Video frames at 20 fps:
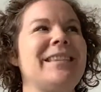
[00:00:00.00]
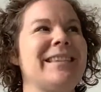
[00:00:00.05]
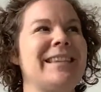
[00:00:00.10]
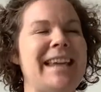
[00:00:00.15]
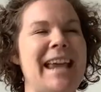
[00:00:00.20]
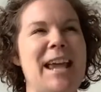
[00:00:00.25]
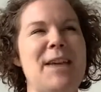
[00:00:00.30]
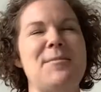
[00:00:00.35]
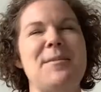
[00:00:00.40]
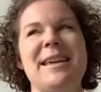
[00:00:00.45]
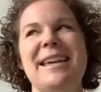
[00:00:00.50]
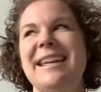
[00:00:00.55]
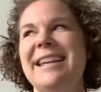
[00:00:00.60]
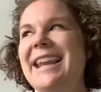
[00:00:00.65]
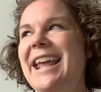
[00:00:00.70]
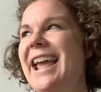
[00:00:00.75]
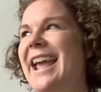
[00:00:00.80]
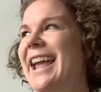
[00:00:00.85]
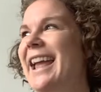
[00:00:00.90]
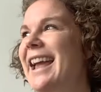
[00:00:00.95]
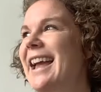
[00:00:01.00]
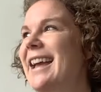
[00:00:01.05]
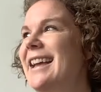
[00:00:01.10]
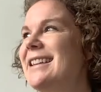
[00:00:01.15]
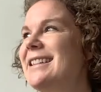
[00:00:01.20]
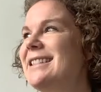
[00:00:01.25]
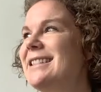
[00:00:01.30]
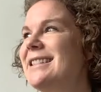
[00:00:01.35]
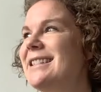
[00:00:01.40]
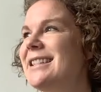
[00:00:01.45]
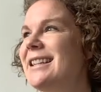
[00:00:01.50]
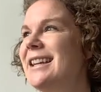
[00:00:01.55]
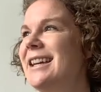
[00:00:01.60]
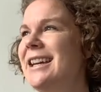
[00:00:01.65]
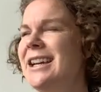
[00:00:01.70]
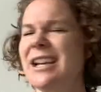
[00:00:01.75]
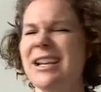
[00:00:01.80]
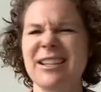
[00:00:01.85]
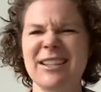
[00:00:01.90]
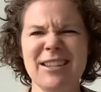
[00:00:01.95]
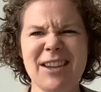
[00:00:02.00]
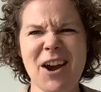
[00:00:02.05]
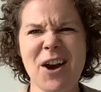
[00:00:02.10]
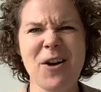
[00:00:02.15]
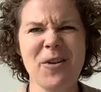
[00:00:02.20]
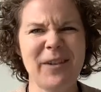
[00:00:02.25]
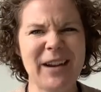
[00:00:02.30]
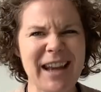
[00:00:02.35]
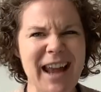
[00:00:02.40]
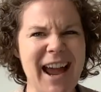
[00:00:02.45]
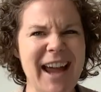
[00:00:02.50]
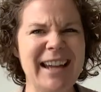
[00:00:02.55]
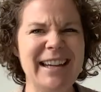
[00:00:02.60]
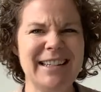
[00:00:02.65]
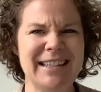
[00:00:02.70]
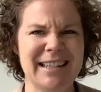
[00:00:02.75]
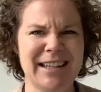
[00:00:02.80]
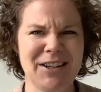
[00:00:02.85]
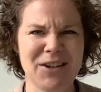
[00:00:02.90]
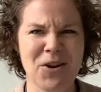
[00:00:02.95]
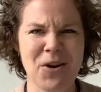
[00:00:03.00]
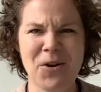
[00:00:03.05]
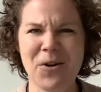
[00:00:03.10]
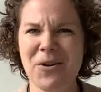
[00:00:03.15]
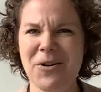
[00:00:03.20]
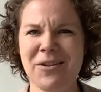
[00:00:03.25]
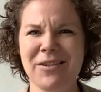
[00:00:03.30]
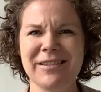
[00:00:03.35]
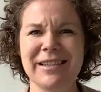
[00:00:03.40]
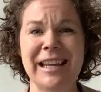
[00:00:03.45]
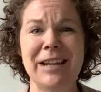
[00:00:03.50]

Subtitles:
came in and snow and ice and cold,